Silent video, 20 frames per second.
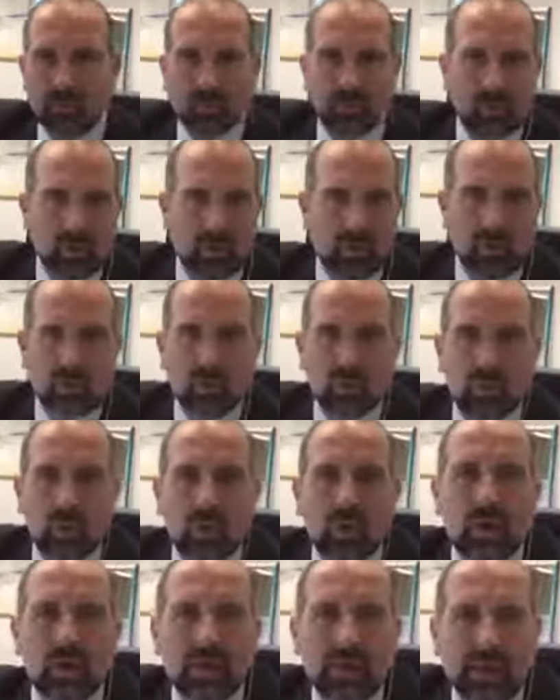you know,
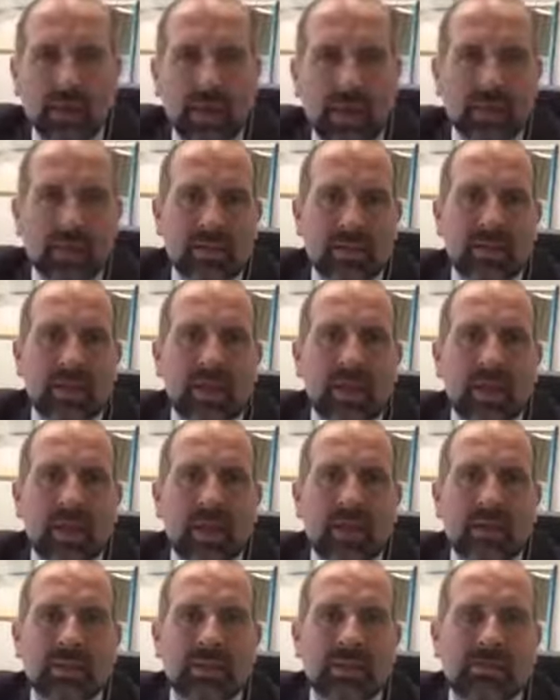work in that
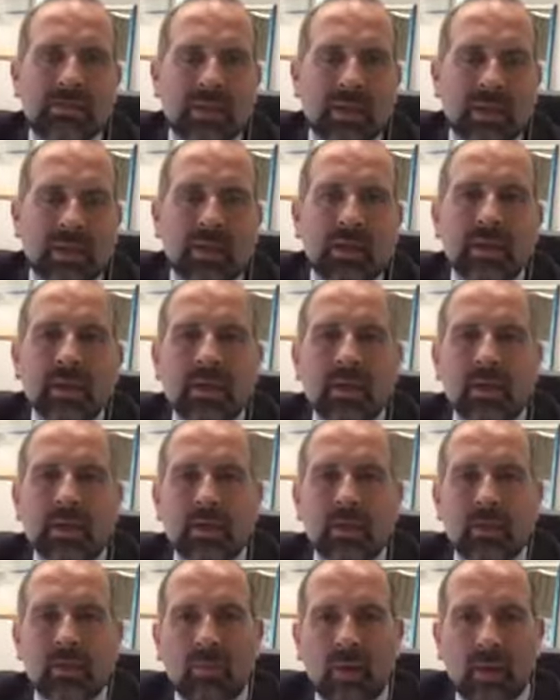sphere.
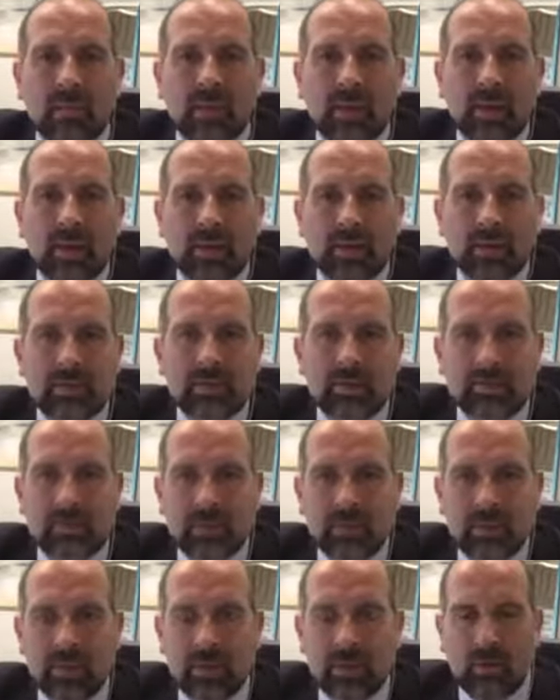So you might be able to get
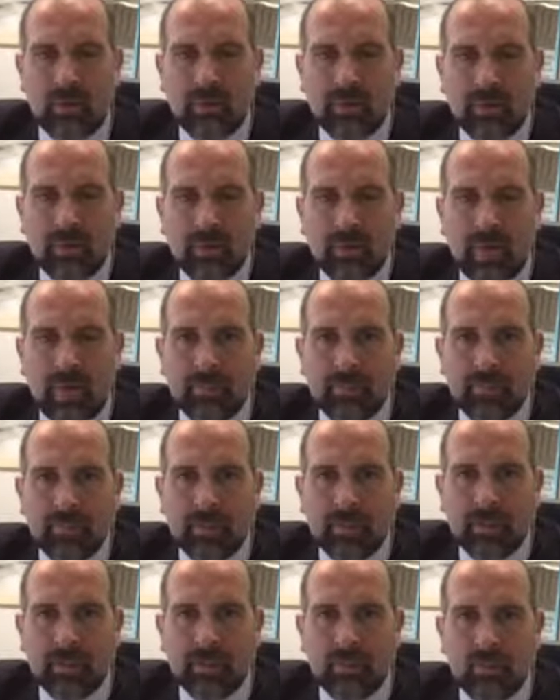some help from them.
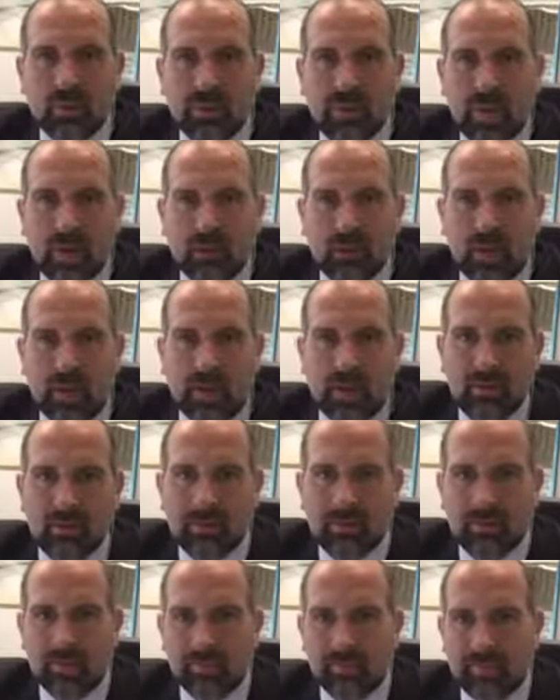But we don't have
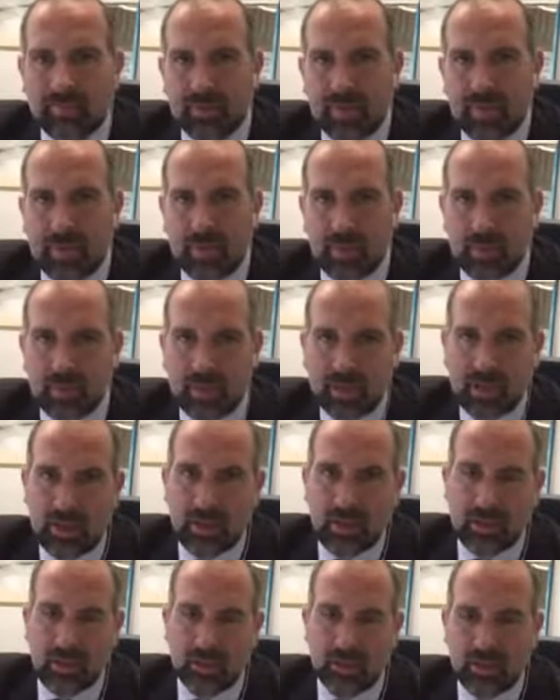anyone
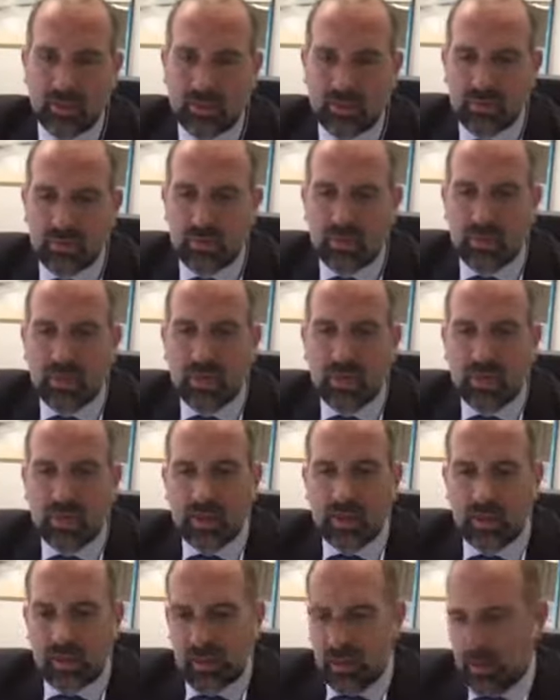here that works with
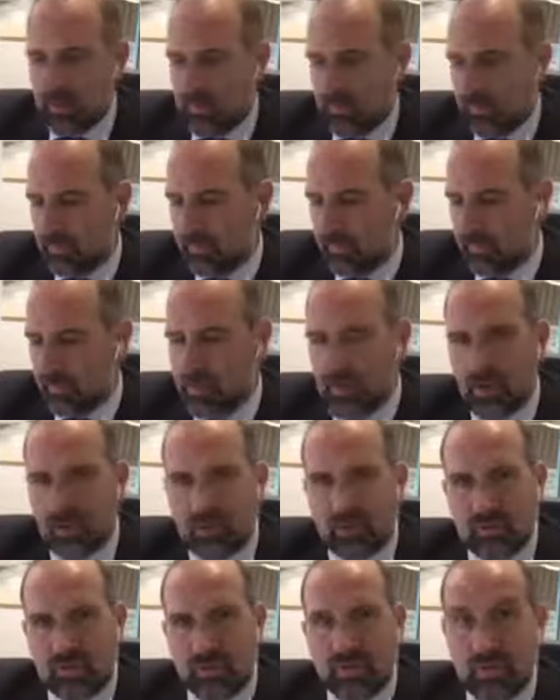
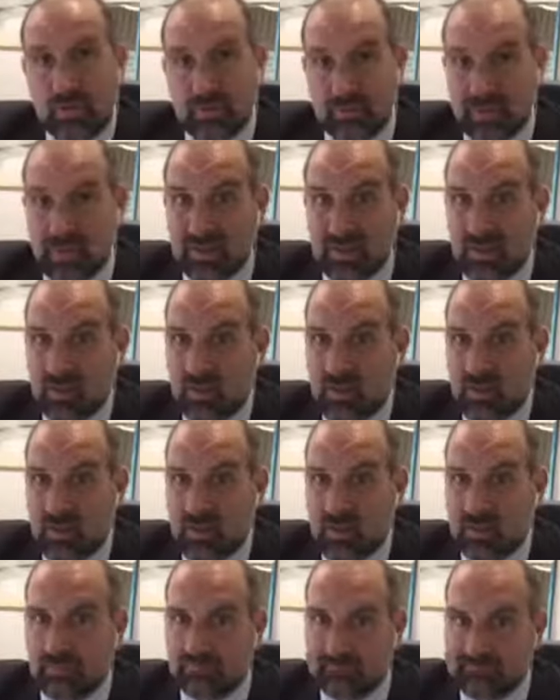dietary advice. But it's a good
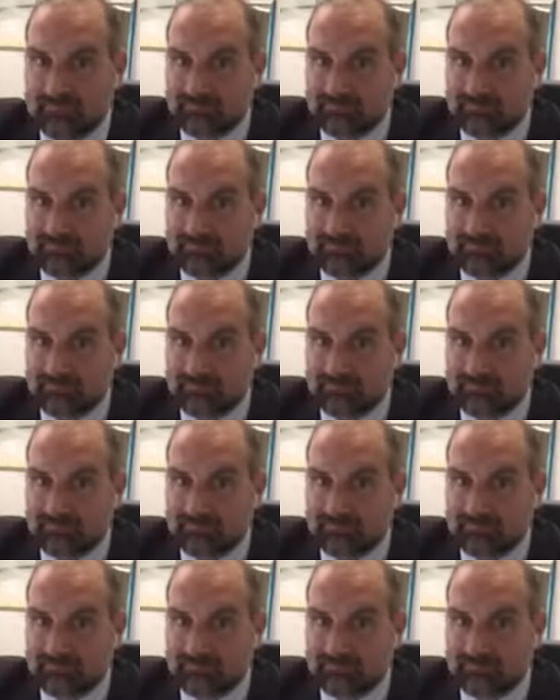thing